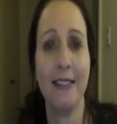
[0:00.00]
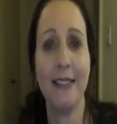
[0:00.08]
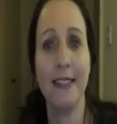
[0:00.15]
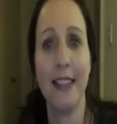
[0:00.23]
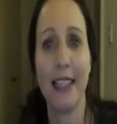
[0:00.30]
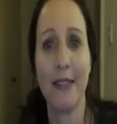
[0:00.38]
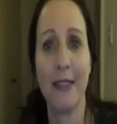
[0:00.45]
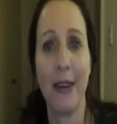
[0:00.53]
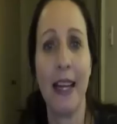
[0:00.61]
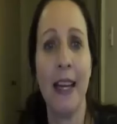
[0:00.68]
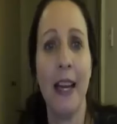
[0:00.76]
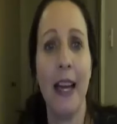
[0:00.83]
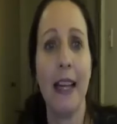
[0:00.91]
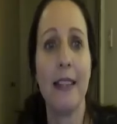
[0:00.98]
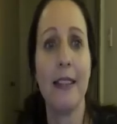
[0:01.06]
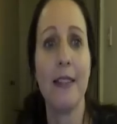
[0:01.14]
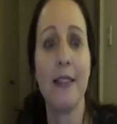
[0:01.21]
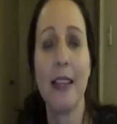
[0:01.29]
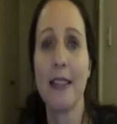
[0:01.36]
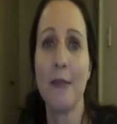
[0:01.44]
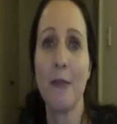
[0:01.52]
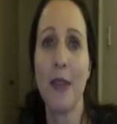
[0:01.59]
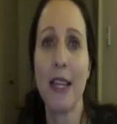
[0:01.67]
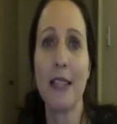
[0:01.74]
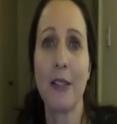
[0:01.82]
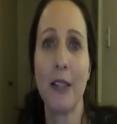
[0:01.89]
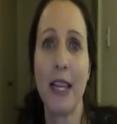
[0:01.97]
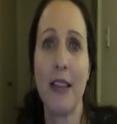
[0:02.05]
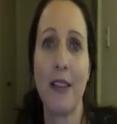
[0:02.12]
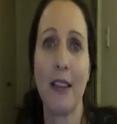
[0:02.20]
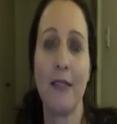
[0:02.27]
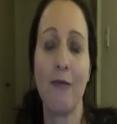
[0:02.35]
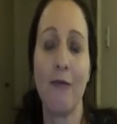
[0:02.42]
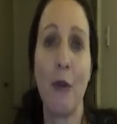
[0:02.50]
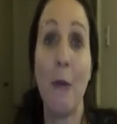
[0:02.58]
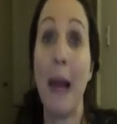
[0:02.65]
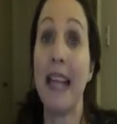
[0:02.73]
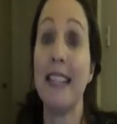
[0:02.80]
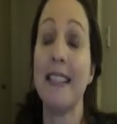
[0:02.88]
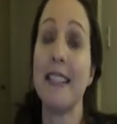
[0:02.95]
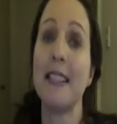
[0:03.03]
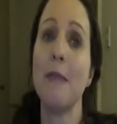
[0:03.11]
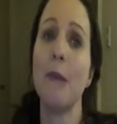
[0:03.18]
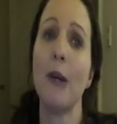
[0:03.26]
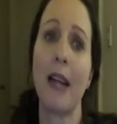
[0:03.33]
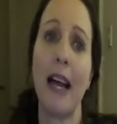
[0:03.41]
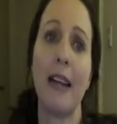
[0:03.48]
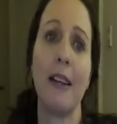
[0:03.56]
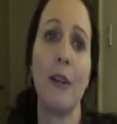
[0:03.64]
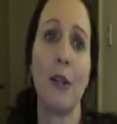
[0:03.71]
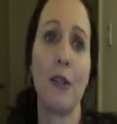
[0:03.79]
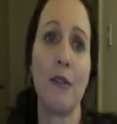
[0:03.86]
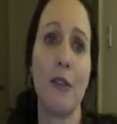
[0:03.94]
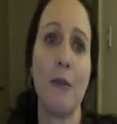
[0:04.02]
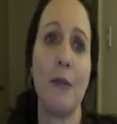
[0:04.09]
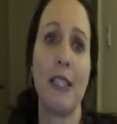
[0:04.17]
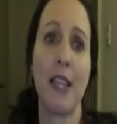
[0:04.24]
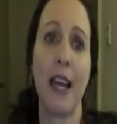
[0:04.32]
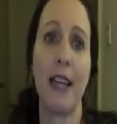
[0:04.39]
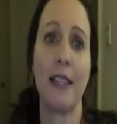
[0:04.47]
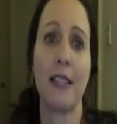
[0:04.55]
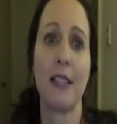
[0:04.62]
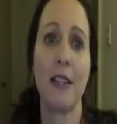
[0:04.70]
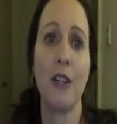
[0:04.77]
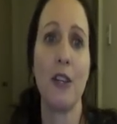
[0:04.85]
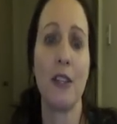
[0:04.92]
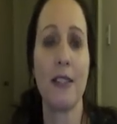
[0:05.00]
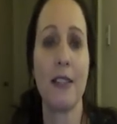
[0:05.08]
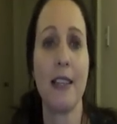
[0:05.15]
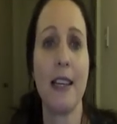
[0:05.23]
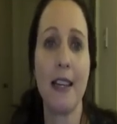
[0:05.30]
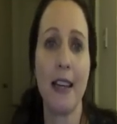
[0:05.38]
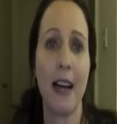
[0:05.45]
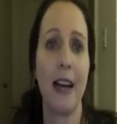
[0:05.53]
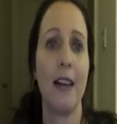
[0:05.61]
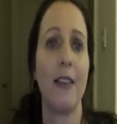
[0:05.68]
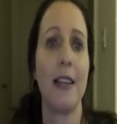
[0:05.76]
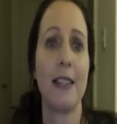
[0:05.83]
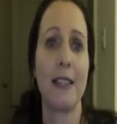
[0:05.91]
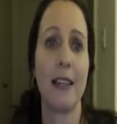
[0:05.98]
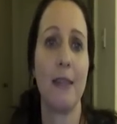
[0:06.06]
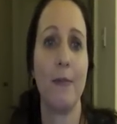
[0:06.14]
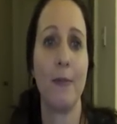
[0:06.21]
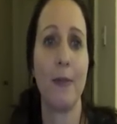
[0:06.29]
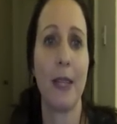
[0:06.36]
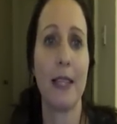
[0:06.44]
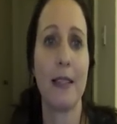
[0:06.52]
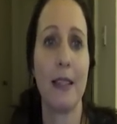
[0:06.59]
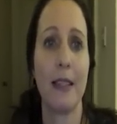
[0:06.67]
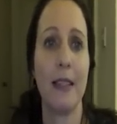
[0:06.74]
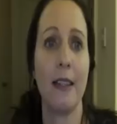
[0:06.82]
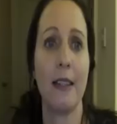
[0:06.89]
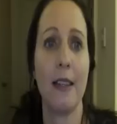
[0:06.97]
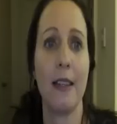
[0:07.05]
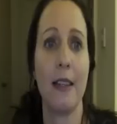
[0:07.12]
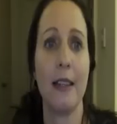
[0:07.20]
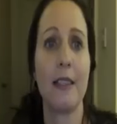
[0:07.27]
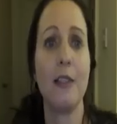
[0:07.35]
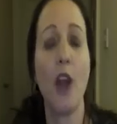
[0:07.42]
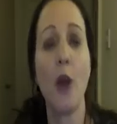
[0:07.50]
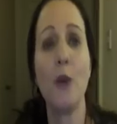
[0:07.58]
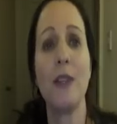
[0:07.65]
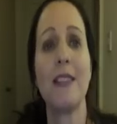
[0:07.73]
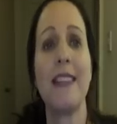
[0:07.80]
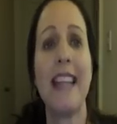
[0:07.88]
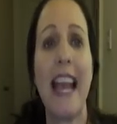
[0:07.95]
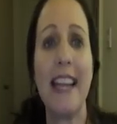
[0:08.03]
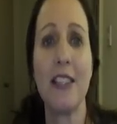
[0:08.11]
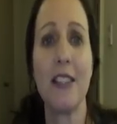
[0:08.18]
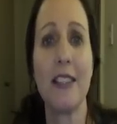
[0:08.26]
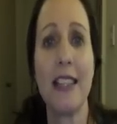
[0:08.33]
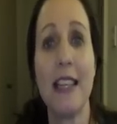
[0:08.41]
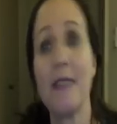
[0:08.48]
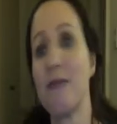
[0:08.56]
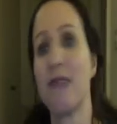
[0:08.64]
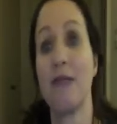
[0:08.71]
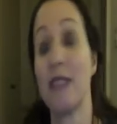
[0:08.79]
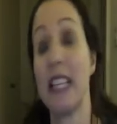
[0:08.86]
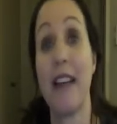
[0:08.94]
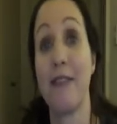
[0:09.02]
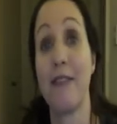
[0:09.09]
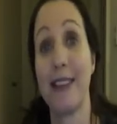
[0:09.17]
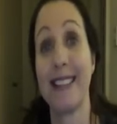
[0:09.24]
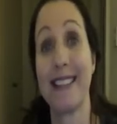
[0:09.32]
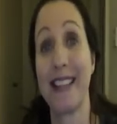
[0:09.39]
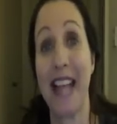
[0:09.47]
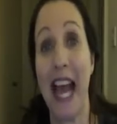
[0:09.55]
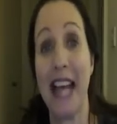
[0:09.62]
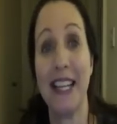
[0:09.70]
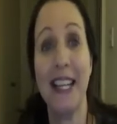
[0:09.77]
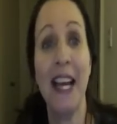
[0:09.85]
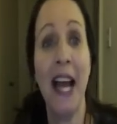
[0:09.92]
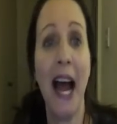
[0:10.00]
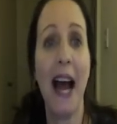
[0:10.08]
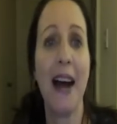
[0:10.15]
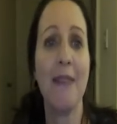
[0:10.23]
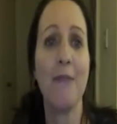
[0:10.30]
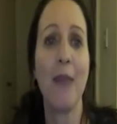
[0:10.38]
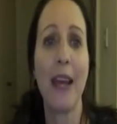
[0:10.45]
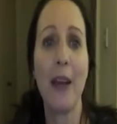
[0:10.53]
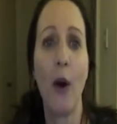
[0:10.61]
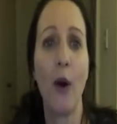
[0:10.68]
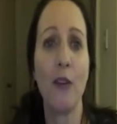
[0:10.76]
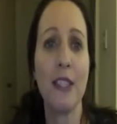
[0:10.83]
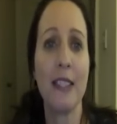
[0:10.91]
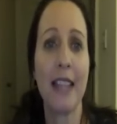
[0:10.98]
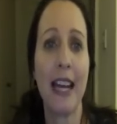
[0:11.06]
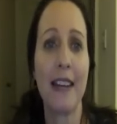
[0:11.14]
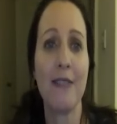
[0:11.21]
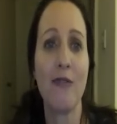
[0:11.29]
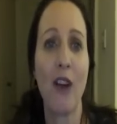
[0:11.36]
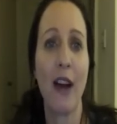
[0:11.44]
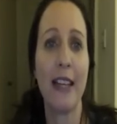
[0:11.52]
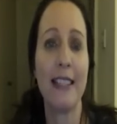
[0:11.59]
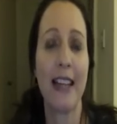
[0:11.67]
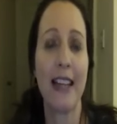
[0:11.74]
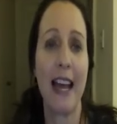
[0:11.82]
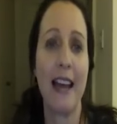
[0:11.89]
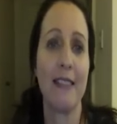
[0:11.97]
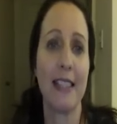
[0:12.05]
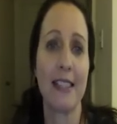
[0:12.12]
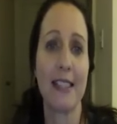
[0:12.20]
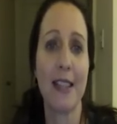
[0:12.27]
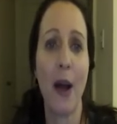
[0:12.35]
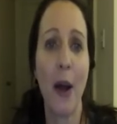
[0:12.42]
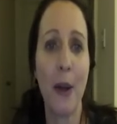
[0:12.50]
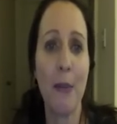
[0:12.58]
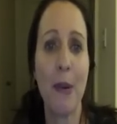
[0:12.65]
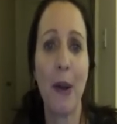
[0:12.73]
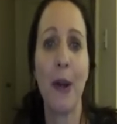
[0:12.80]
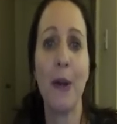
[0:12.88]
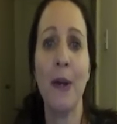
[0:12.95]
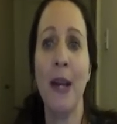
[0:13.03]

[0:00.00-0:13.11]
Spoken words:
anyway, there's some things on it that remained in the book and a lot of them that changed. So you can see it's known as the agency. It never is again. They often get it right. There is a typo.